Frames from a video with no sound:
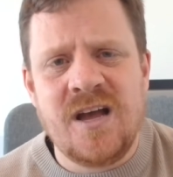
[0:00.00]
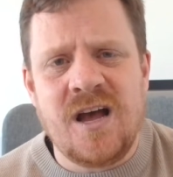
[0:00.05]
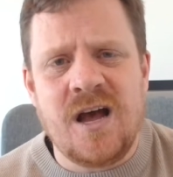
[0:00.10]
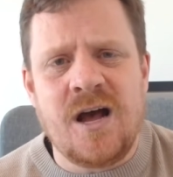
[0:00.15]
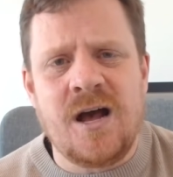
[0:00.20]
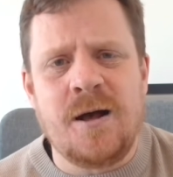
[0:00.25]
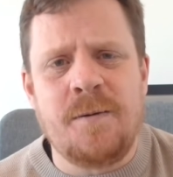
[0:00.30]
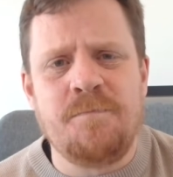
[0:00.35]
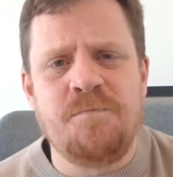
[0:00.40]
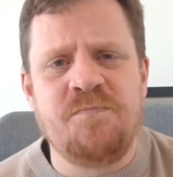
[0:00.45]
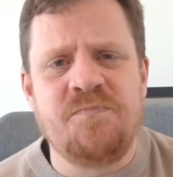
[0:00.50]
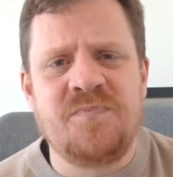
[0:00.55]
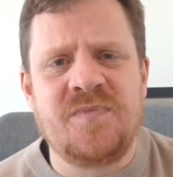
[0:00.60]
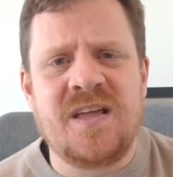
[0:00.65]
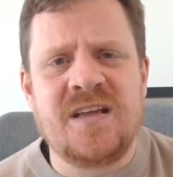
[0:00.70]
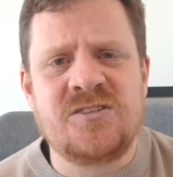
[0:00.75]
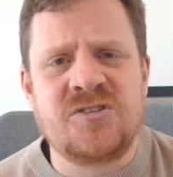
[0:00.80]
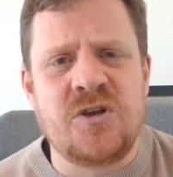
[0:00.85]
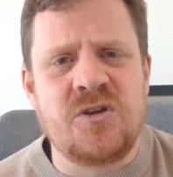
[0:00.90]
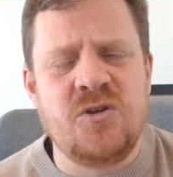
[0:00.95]
Um,
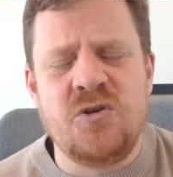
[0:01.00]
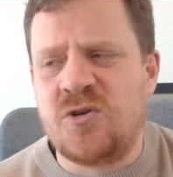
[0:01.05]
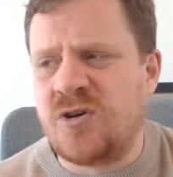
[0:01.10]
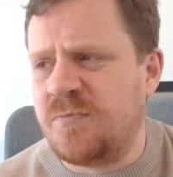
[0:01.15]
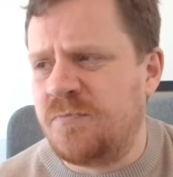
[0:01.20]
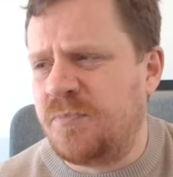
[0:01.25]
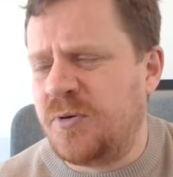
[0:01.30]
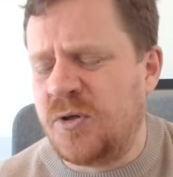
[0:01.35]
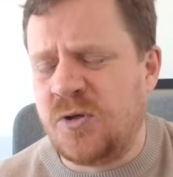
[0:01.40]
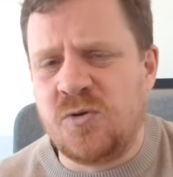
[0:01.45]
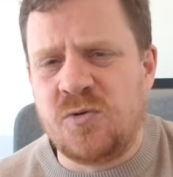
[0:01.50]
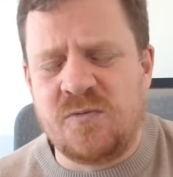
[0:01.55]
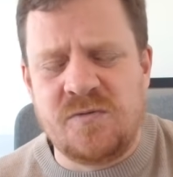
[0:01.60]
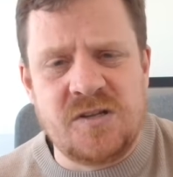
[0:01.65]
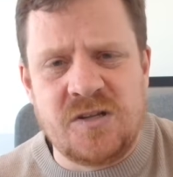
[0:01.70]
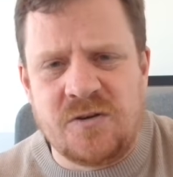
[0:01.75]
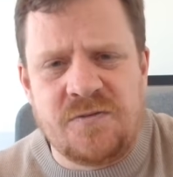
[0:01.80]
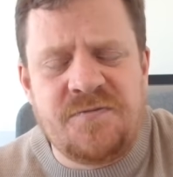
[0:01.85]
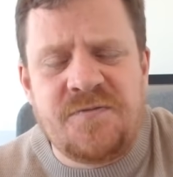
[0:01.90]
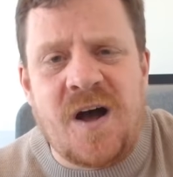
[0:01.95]
so you can put your, your